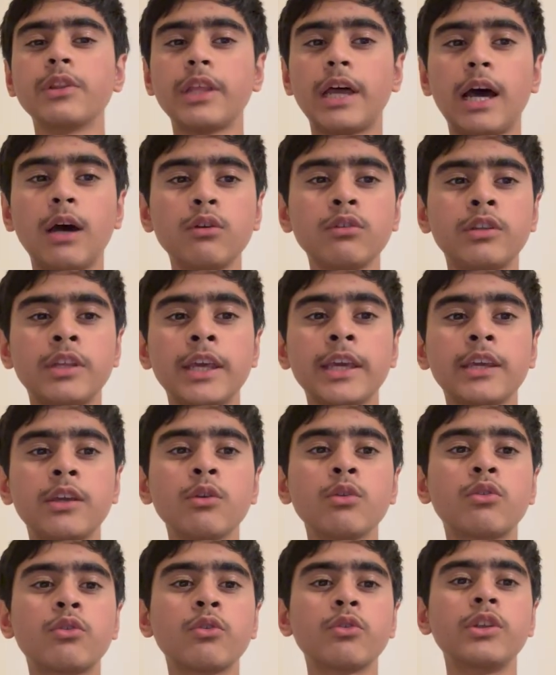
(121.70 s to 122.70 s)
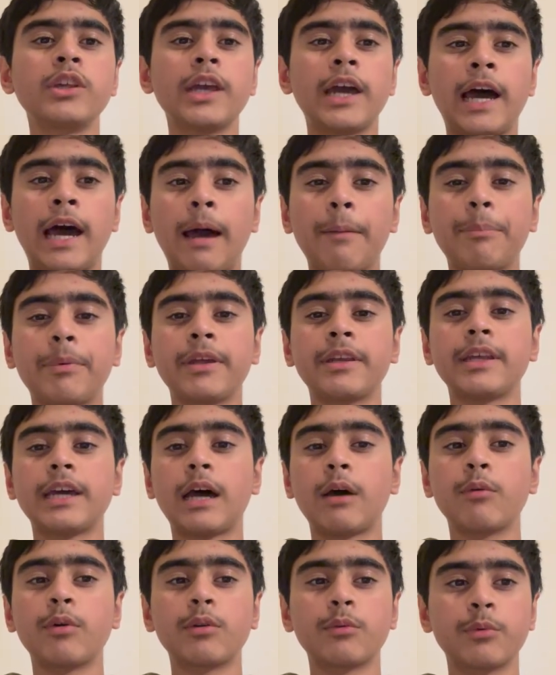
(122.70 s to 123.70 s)
now take you through the app and
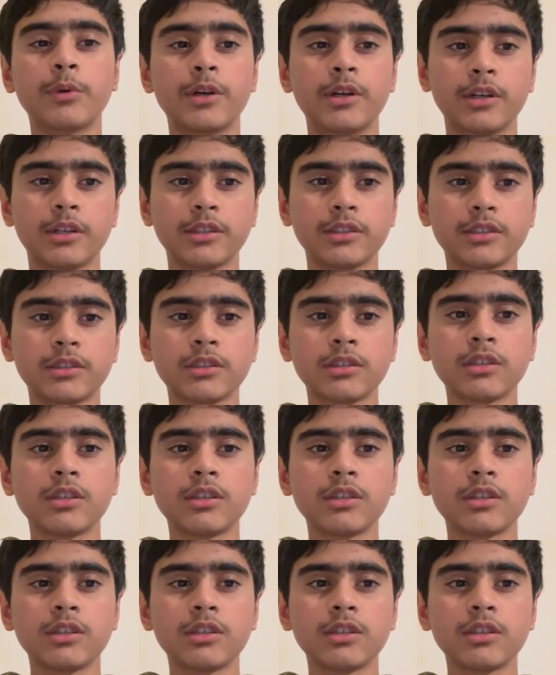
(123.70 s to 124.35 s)
how it works.